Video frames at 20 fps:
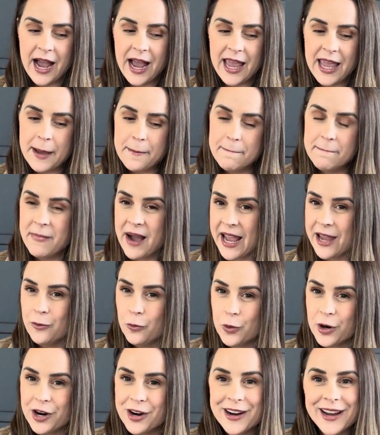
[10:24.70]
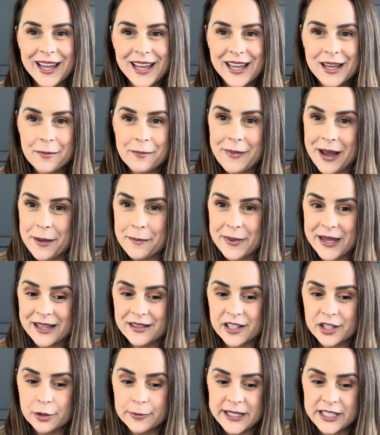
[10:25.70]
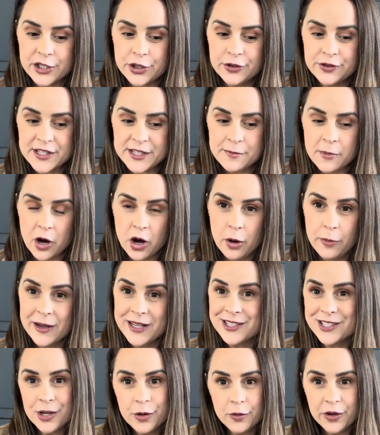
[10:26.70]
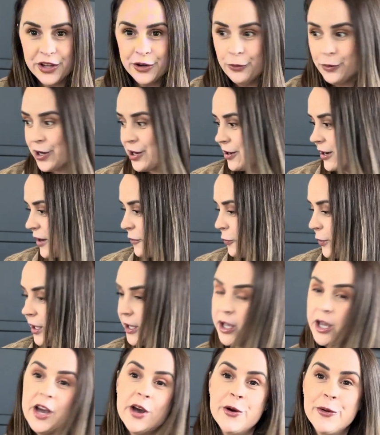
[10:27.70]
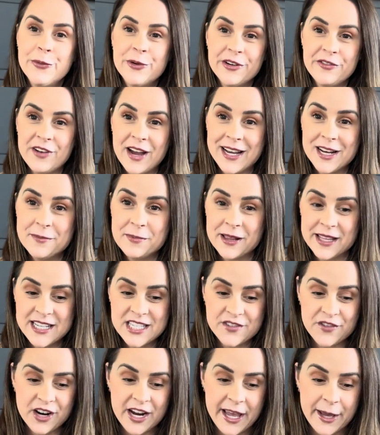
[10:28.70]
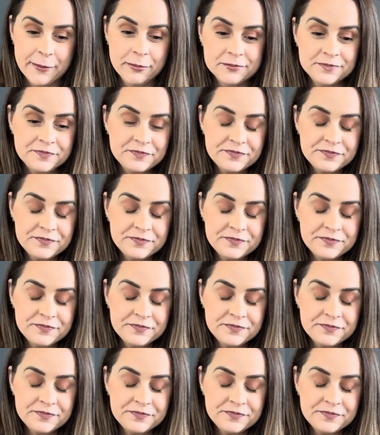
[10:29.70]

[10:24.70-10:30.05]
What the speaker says: It might work, it might be a little bit too small, but don't you worry, we will find a place for him.